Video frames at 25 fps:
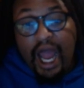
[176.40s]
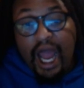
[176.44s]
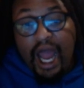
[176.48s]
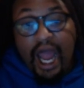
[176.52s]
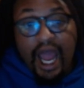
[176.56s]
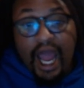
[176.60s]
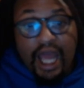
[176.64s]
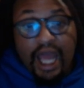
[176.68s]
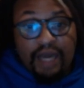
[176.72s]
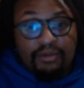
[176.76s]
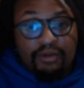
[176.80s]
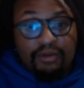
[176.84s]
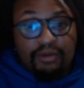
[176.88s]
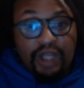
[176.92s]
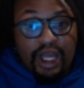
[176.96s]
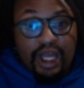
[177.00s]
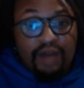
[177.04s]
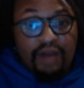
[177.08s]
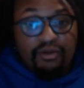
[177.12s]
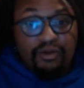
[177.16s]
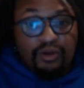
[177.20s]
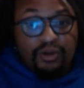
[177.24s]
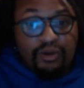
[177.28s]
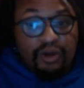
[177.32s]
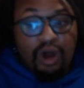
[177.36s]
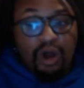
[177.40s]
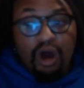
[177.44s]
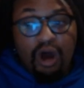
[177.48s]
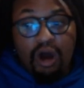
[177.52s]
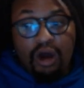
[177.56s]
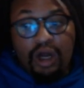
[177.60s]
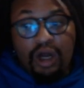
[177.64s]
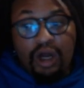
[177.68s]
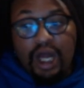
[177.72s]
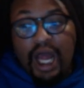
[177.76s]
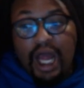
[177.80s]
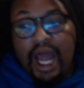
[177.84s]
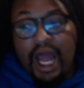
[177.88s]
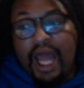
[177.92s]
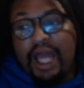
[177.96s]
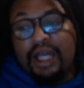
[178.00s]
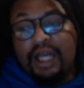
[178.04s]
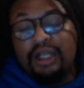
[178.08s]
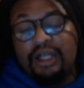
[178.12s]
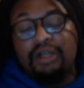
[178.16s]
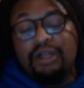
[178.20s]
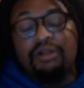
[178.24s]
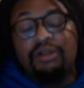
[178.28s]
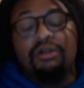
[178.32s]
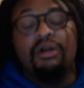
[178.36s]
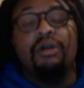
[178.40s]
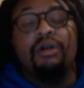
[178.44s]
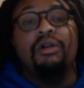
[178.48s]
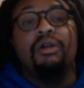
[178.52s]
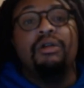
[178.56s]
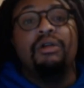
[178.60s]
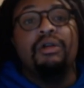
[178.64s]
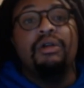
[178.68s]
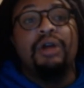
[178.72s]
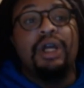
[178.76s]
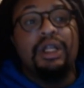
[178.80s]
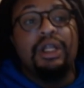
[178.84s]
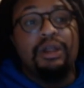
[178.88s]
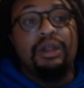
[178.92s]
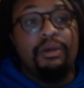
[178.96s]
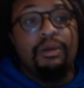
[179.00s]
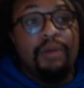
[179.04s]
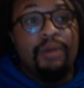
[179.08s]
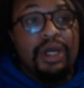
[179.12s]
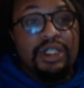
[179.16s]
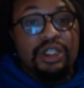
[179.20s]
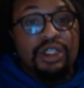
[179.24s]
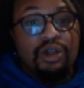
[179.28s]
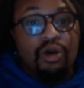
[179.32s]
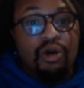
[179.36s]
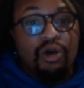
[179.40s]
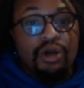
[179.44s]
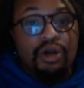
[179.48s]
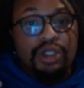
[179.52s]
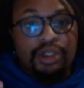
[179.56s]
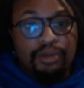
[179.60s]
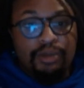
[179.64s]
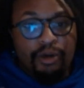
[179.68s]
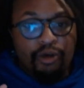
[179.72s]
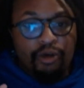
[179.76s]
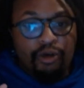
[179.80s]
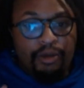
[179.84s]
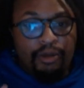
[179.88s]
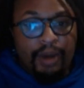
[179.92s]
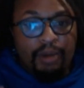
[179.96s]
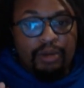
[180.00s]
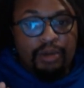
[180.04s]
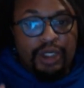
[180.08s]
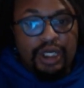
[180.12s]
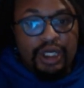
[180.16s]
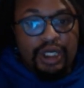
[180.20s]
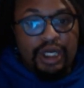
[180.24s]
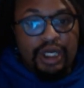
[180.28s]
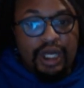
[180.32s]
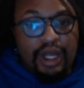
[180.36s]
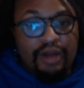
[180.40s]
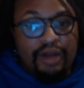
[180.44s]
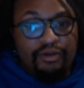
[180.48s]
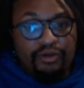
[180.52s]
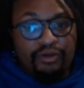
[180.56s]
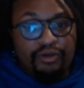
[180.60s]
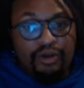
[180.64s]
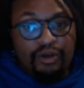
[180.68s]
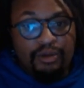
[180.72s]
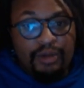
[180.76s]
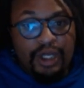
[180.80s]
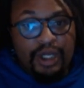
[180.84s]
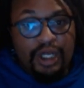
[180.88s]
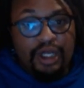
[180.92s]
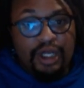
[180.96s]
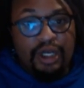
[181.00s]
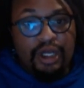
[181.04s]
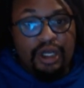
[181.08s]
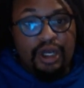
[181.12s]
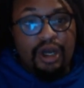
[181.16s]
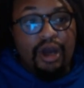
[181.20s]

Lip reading: and live long, and The Miz is going to be remembered in infamy